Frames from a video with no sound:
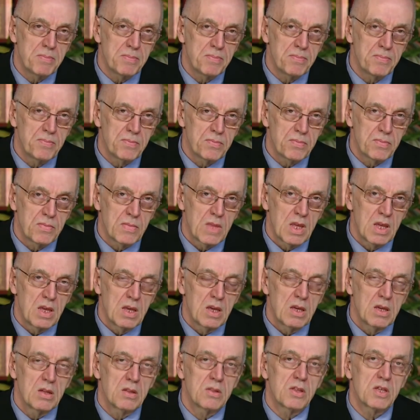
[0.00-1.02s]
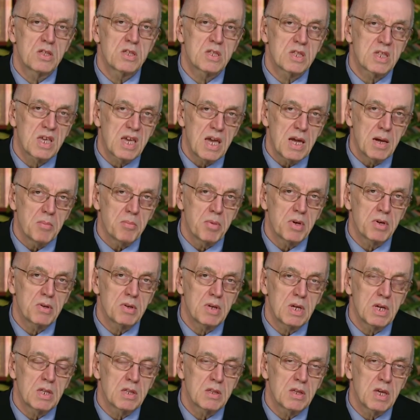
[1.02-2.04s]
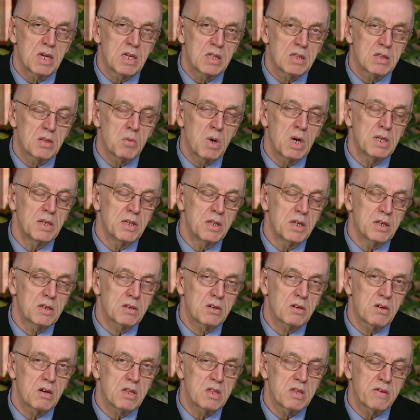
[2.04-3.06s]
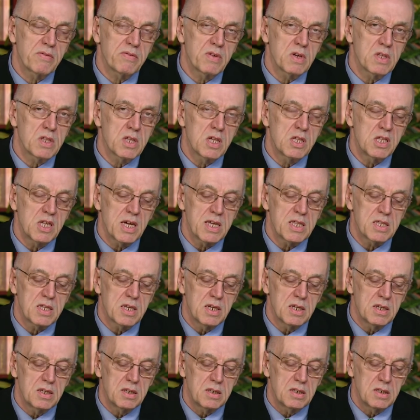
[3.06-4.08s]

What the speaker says: The Skip, which is one of my favourites. The Skip is the one that Christopher suggested.